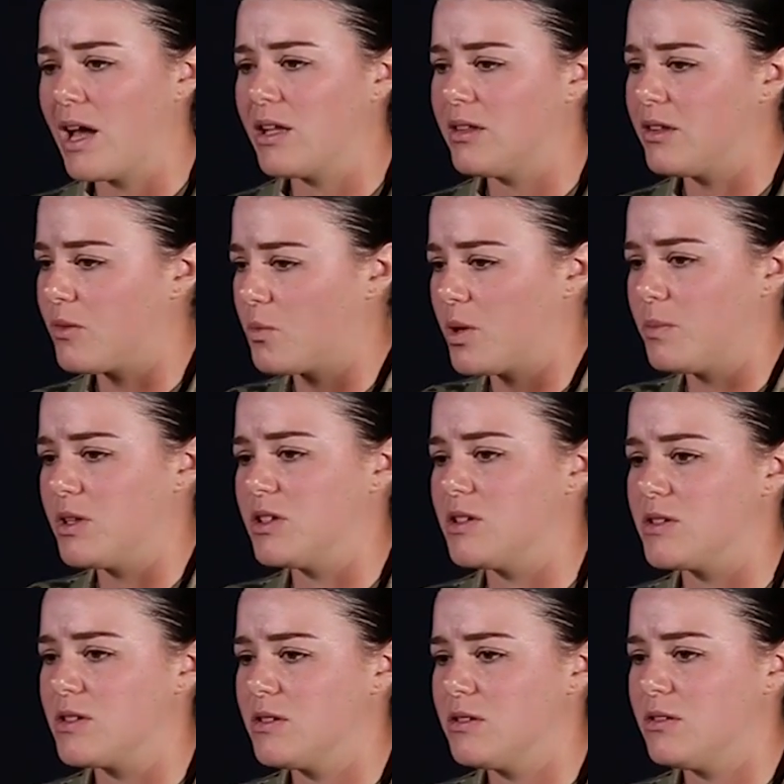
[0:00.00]
the women's
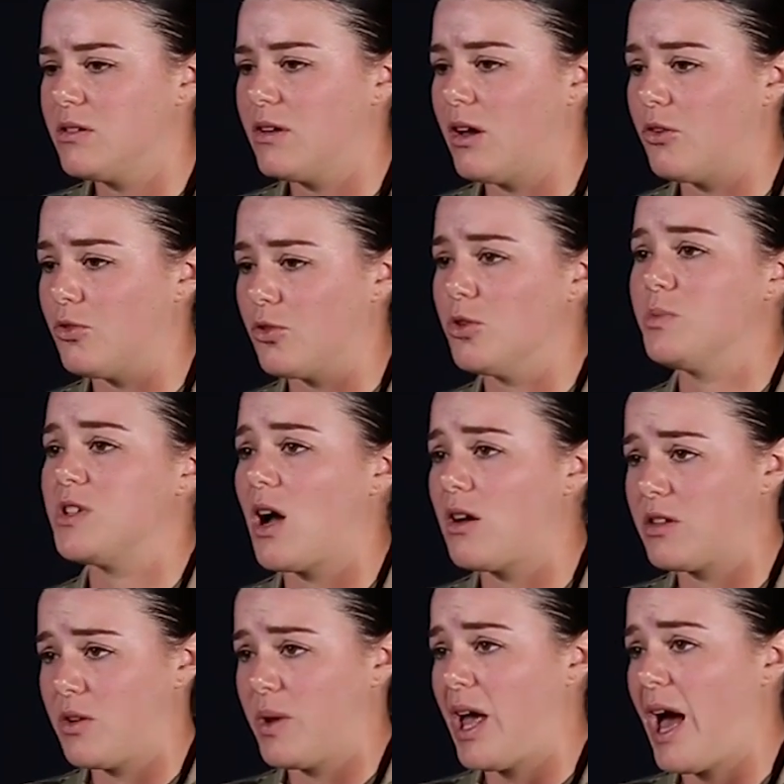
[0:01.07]
group talk that we
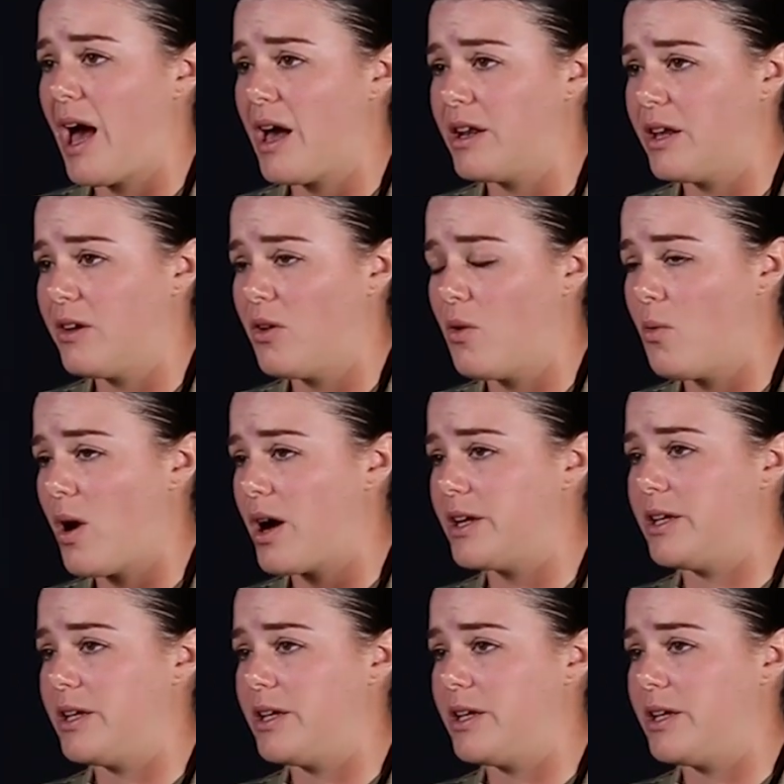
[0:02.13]
had at Hawaii,